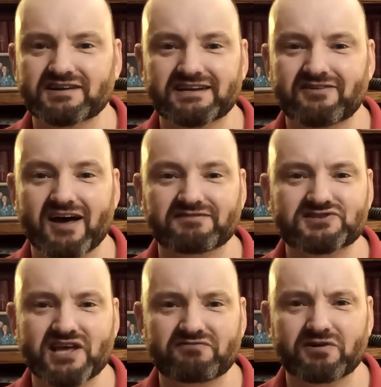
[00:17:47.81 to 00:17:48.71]
You don't have to
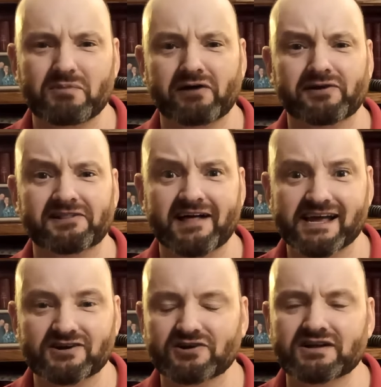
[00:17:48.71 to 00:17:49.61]
say from my
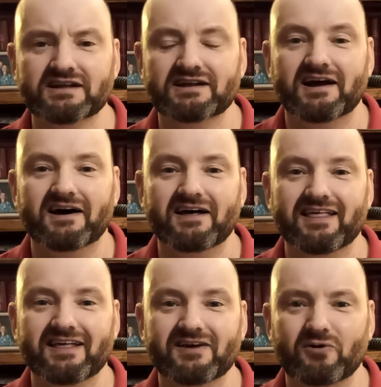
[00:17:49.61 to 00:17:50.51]
recliner
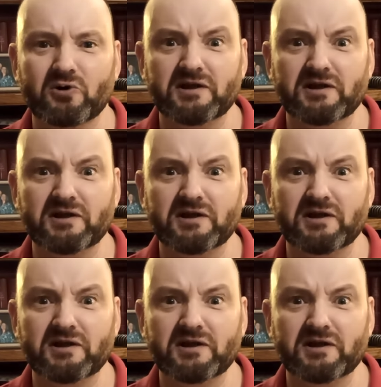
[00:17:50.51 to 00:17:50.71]
or